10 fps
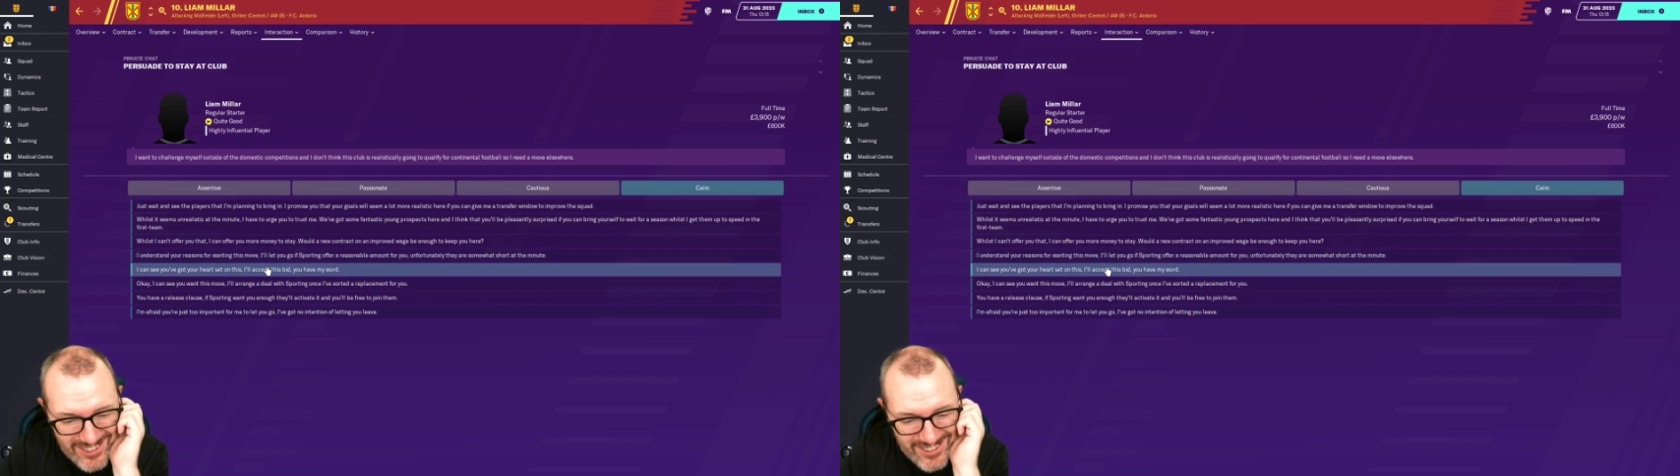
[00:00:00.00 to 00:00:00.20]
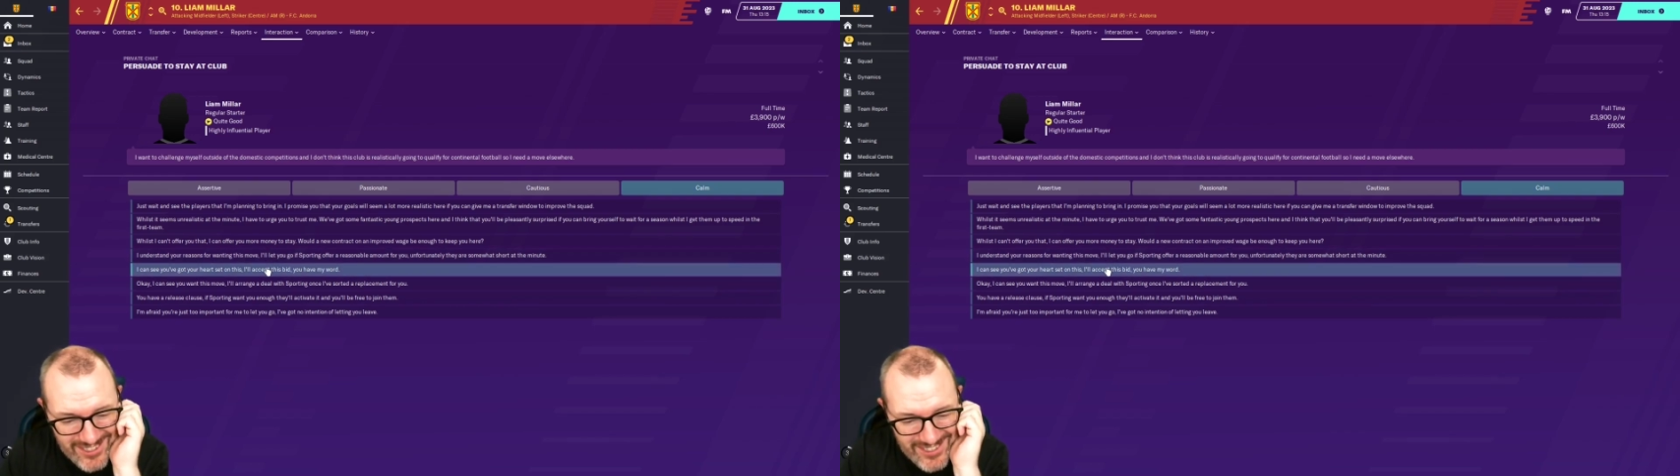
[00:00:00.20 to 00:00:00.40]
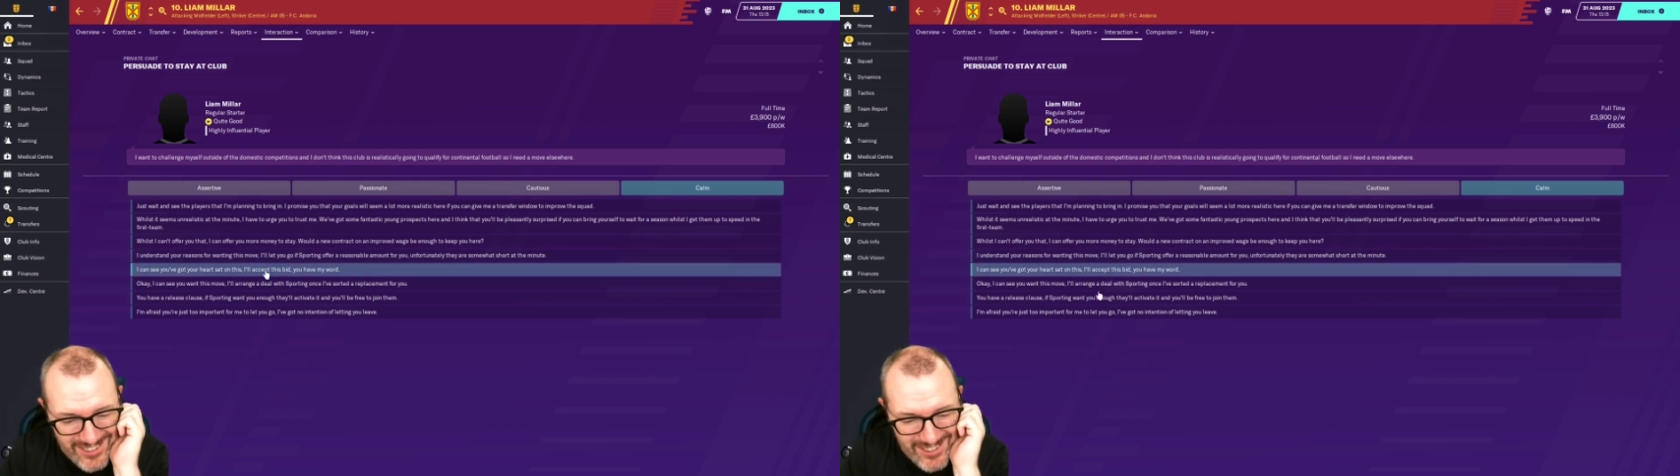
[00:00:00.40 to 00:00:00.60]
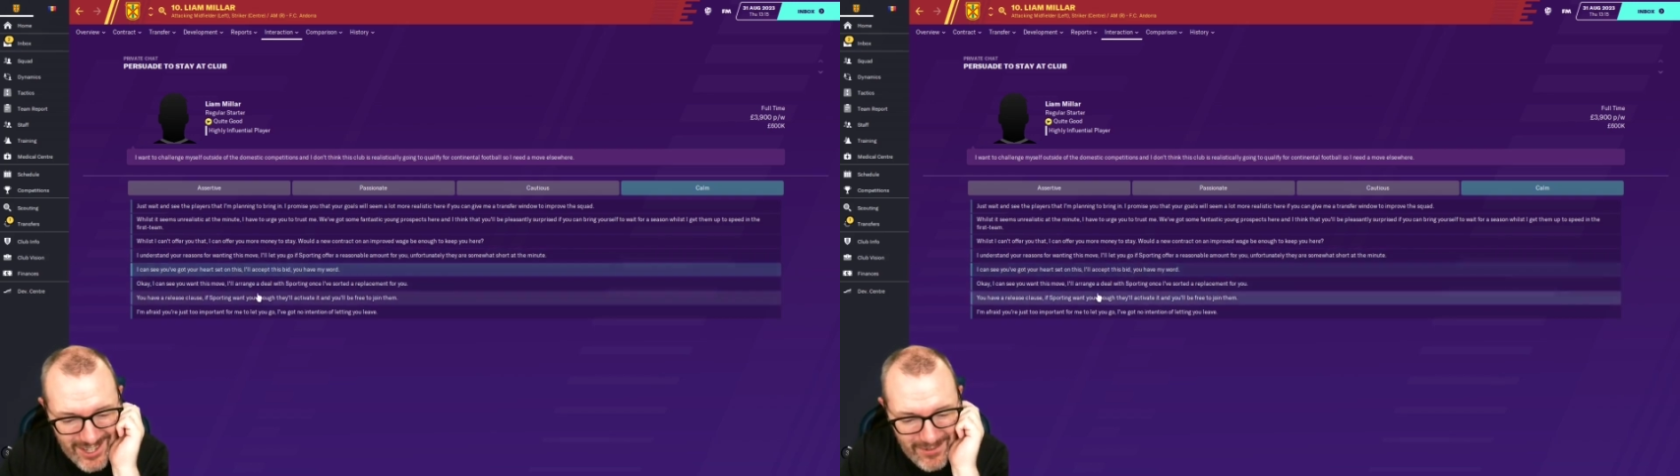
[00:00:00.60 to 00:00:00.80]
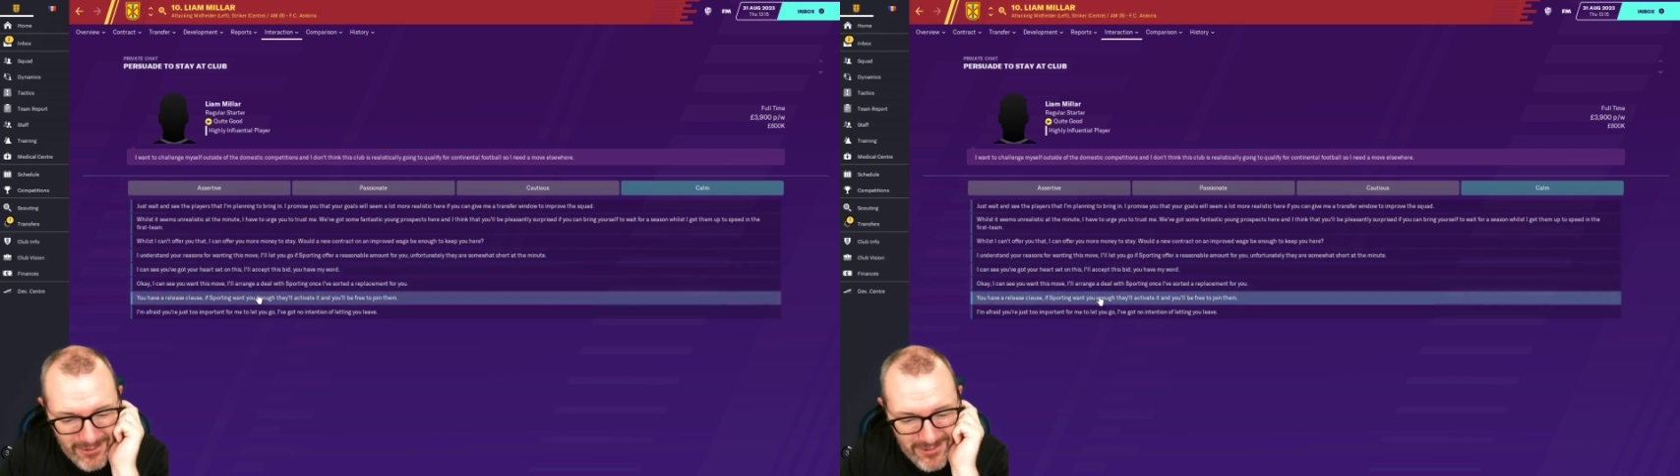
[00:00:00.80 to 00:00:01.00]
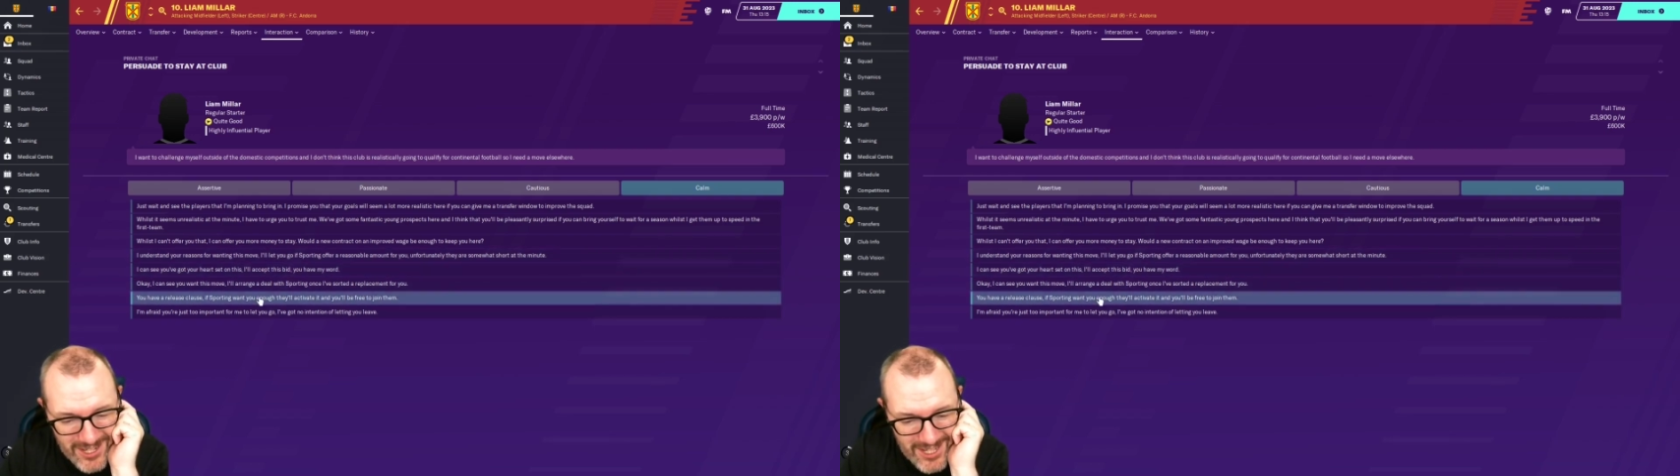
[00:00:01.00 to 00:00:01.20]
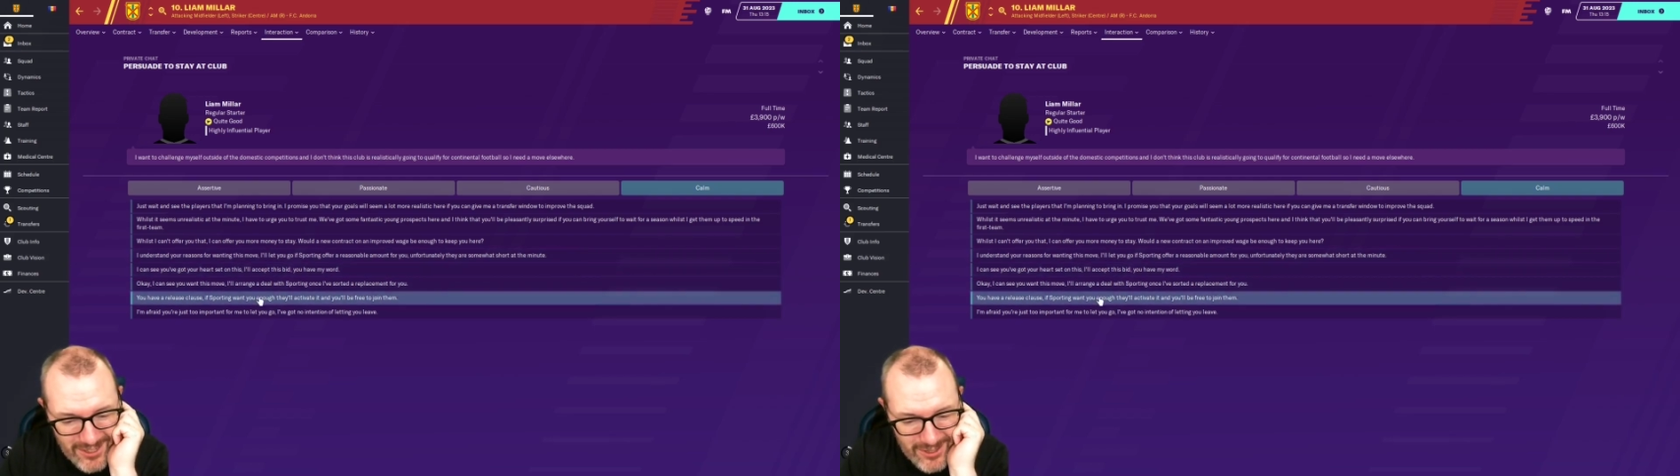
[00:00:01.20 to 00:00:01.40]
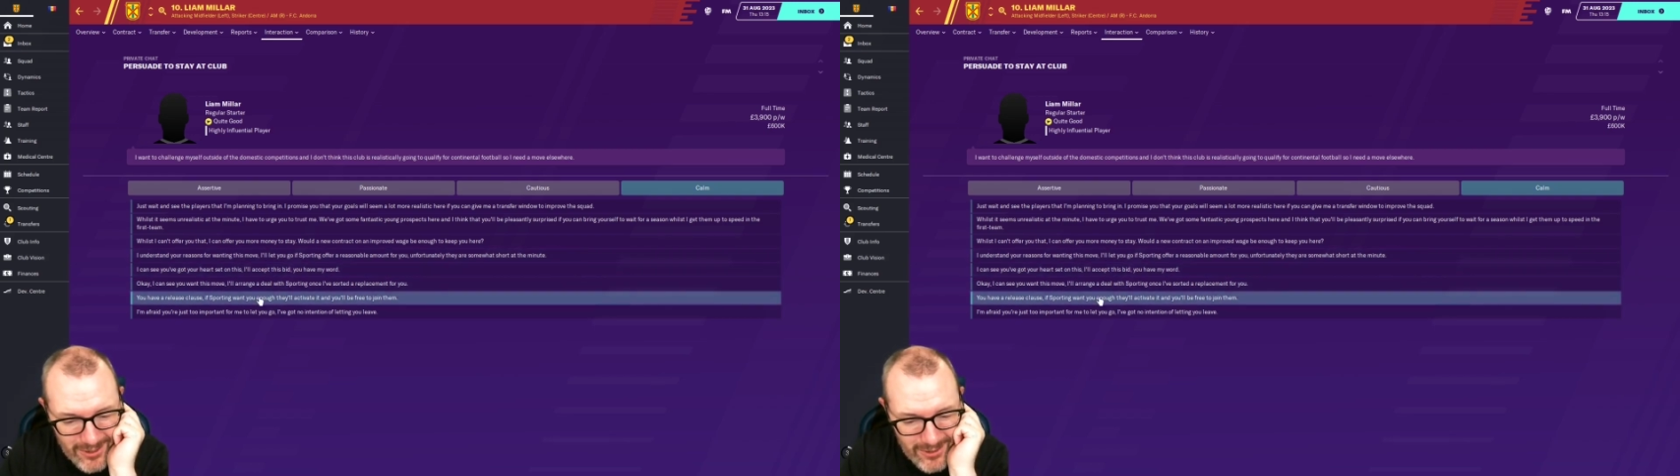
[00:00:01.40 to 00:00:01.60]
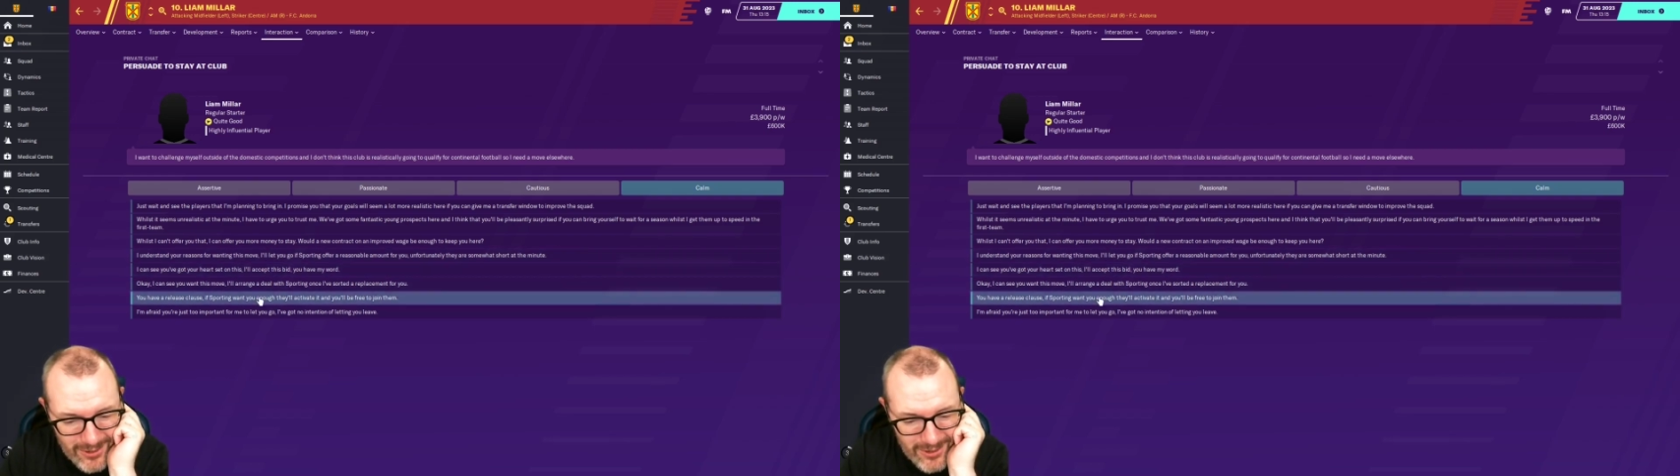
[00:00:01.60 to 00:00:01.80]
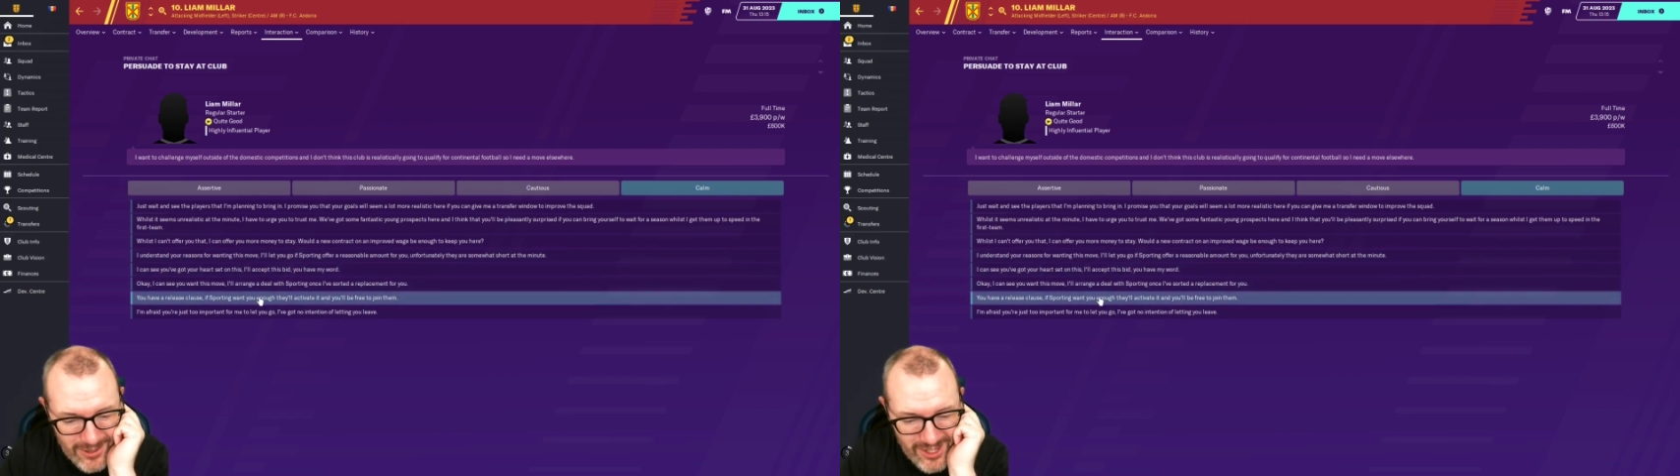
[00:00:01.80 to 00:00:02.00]
You have a release
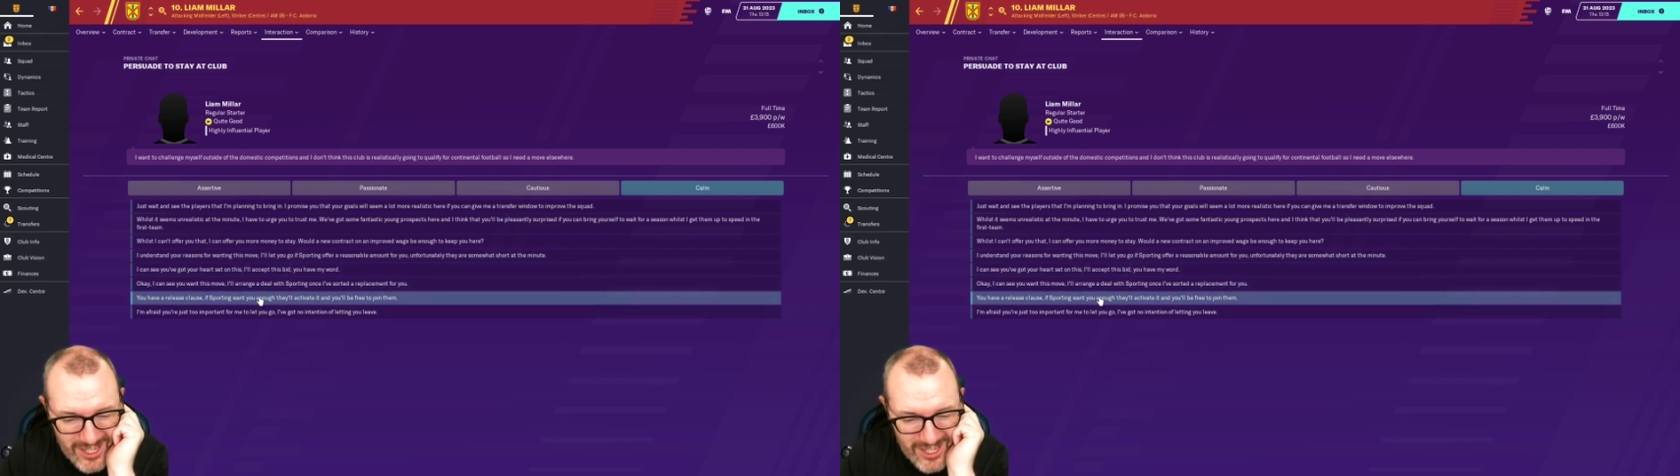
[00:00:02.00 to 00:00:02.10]
clause,